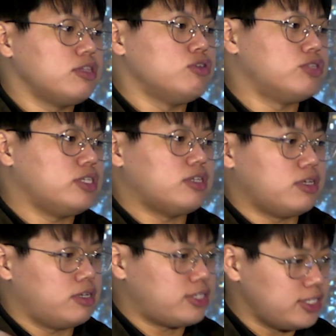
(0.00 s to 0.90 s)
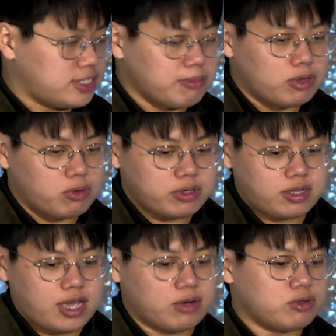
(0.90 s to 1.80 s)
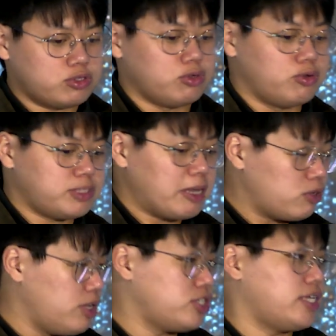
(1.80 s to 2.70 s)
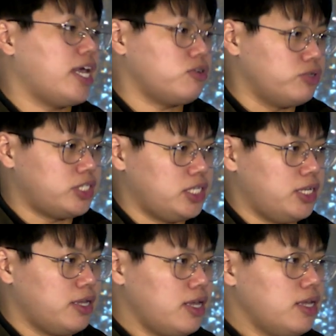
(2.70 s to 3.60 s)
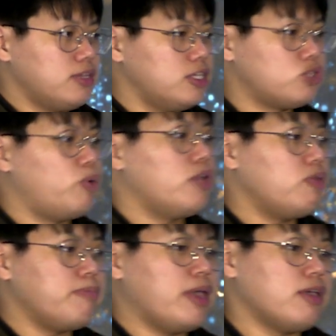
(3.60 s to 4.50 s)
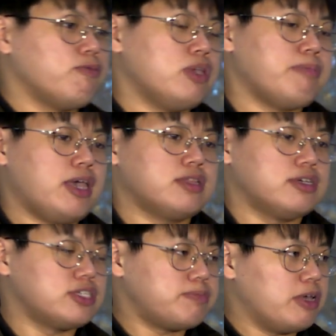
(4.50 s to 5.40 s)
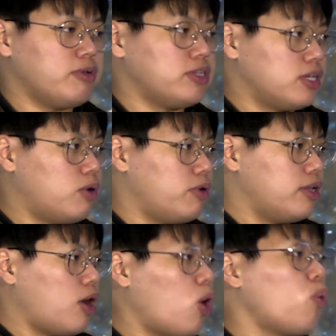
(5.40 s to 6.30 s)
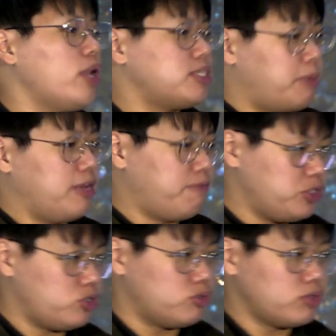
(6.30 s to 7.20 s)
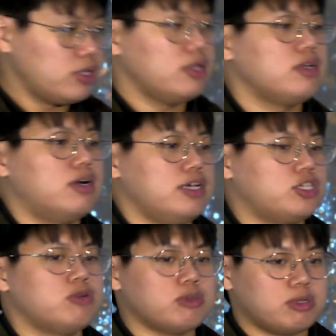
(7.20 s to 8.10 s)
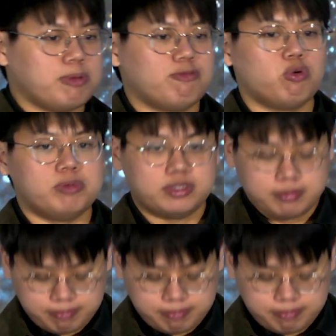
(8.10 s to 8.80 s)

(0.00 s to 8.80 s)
using the system load and also speculation accuracy. This way, we make the speculative decoding always beneficial in terms of the performance.